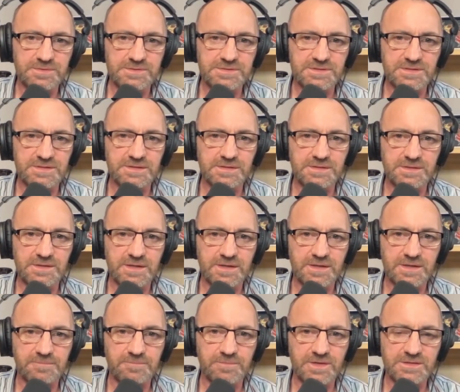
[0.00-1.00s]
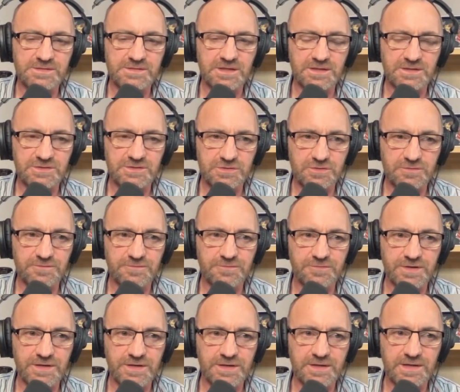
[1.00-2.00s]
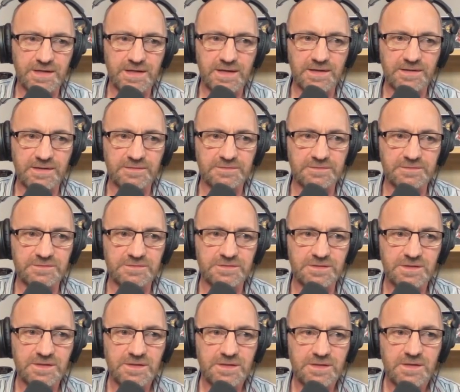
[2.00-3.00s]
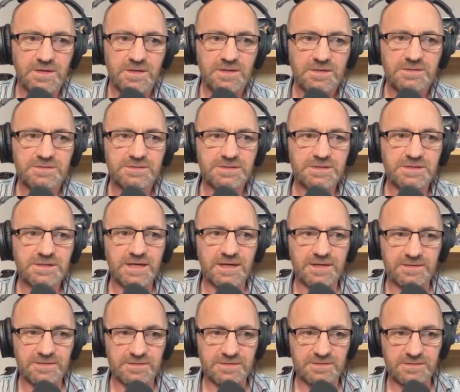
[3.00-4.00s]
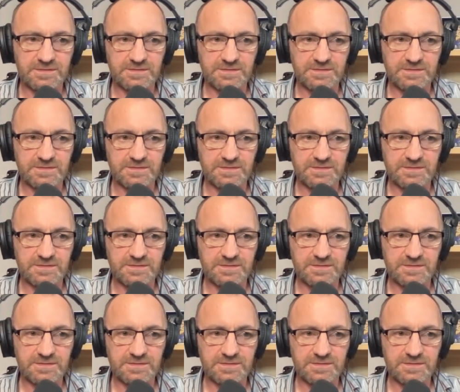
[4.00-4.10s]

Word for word: Still, um, there's a lot of suffering, and to get